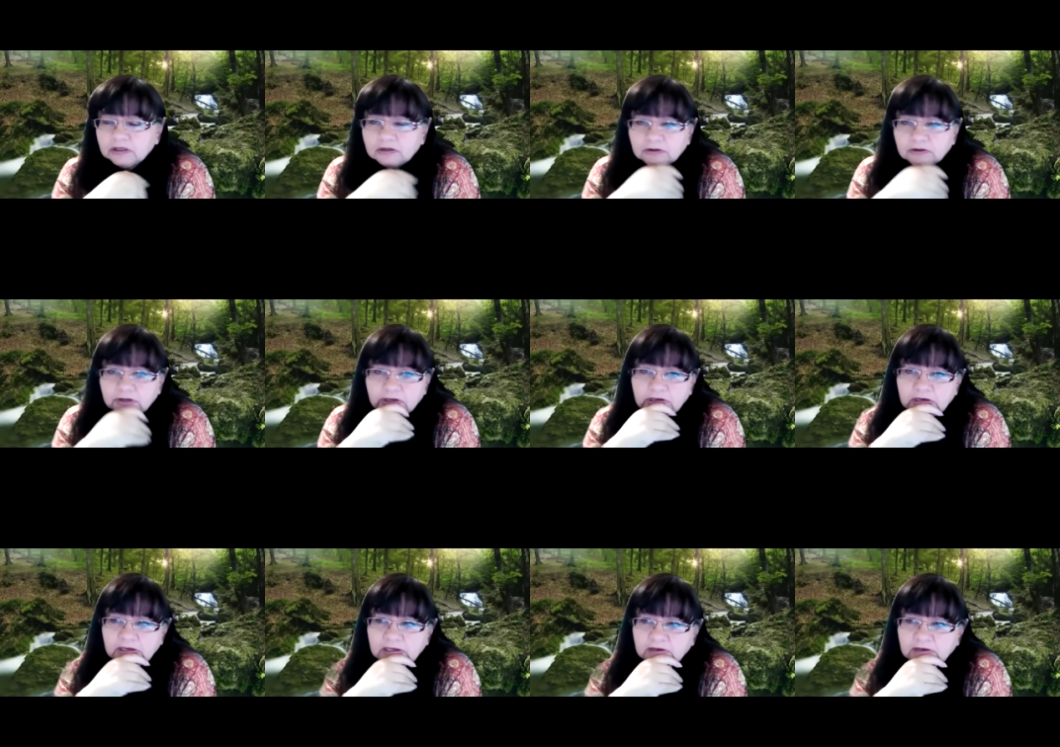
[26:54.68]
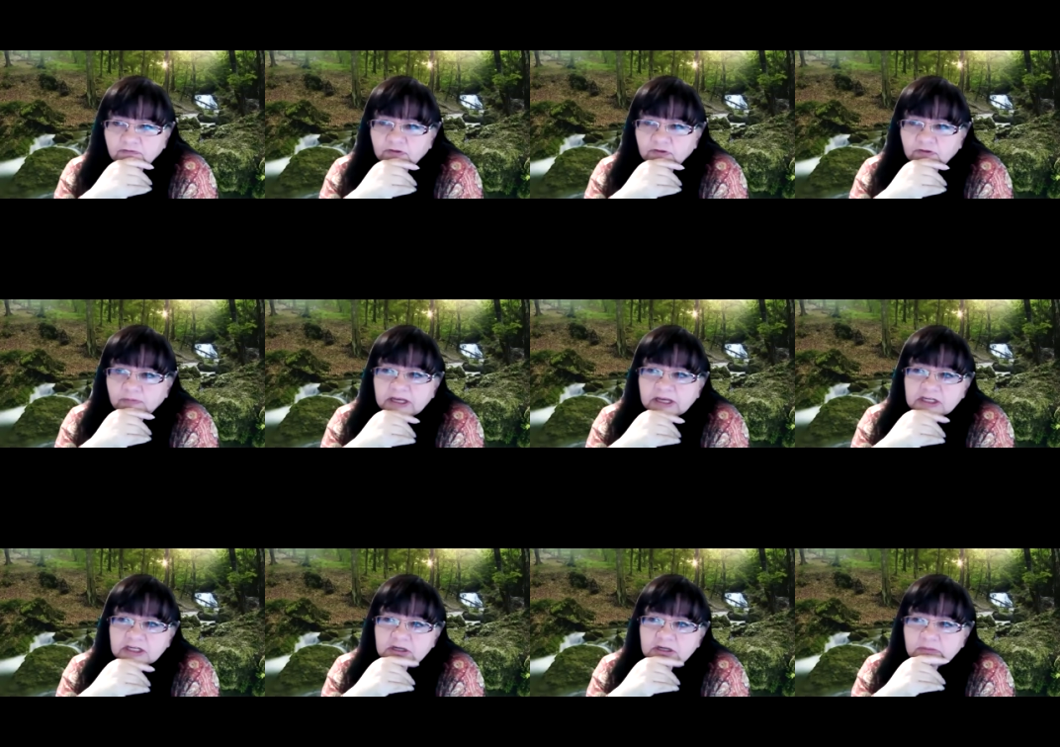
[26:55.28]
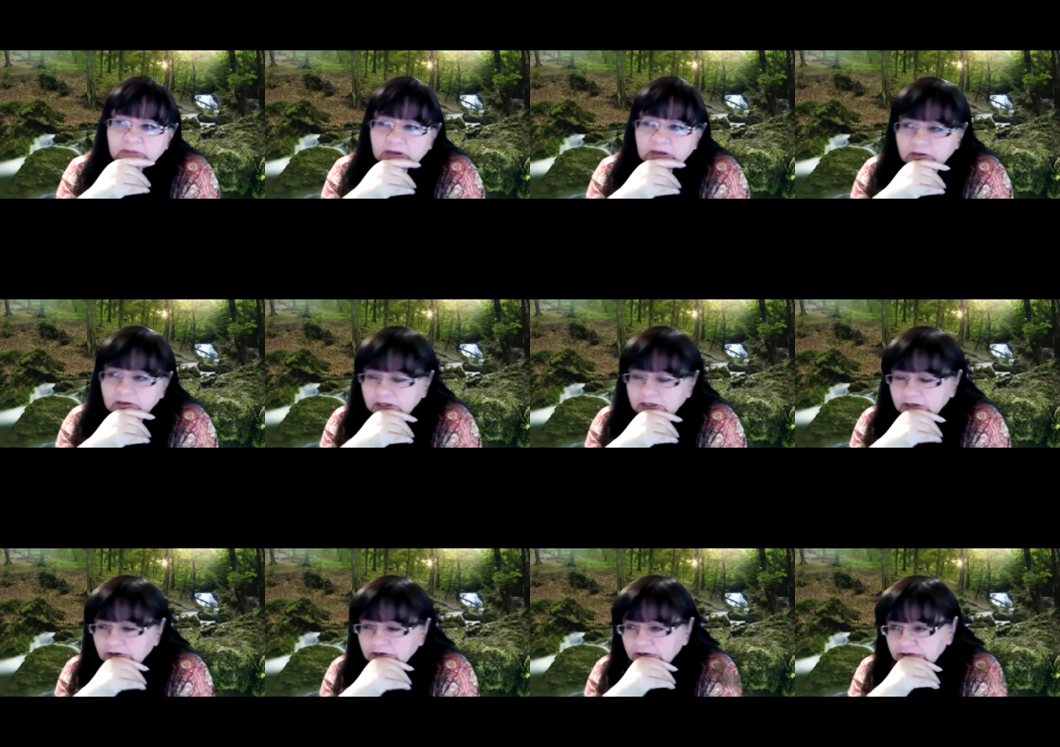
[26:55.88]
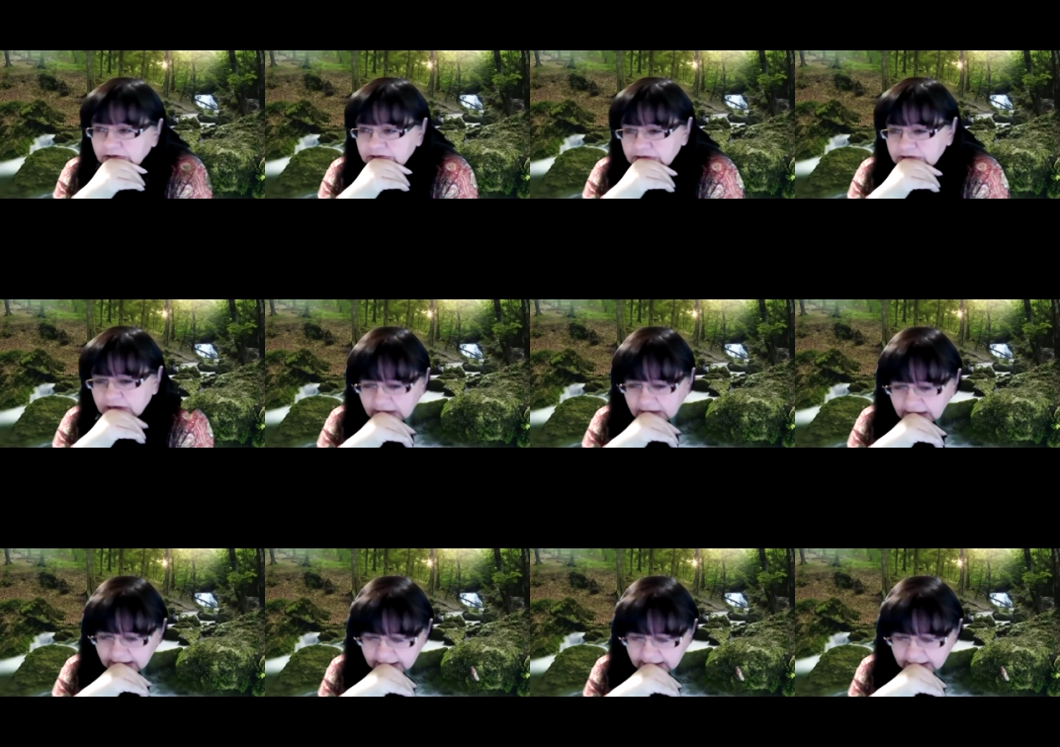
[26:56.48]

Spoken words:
any information about years.